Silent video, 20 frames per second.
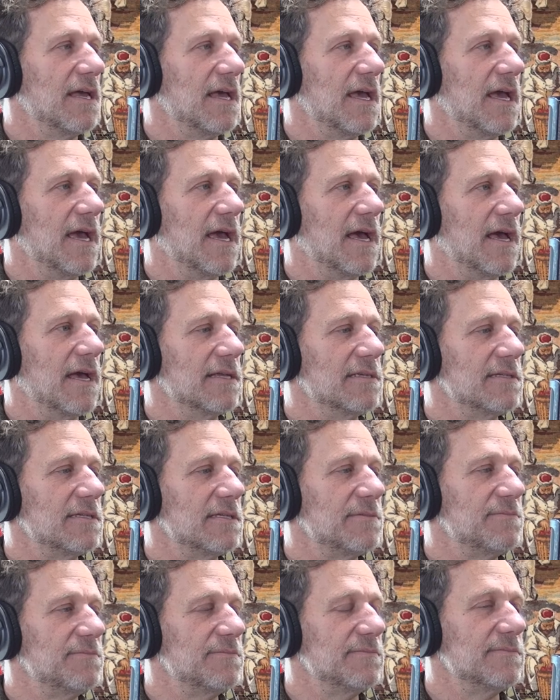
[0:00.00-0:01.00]

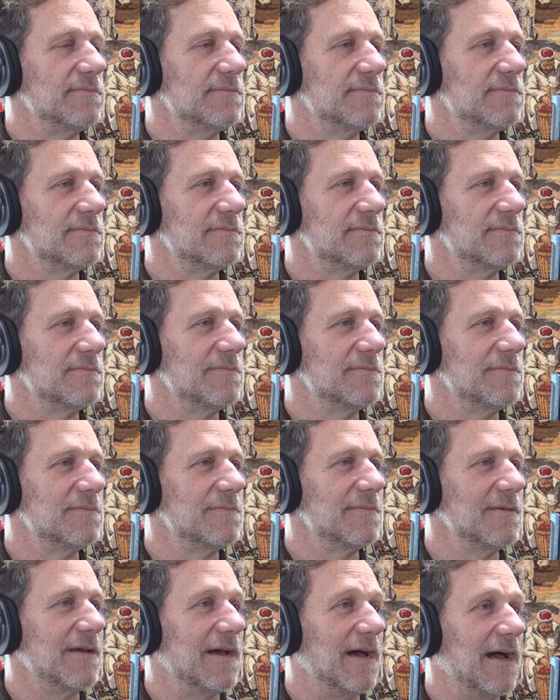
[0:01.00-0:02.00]
And
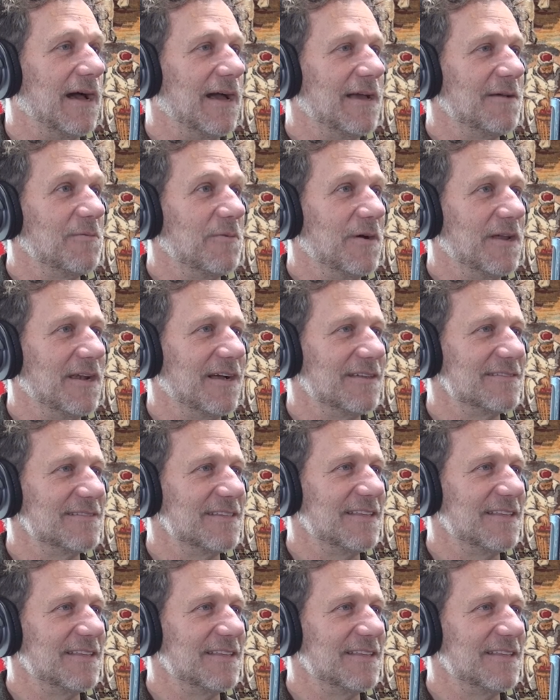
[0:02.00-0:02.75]
I went out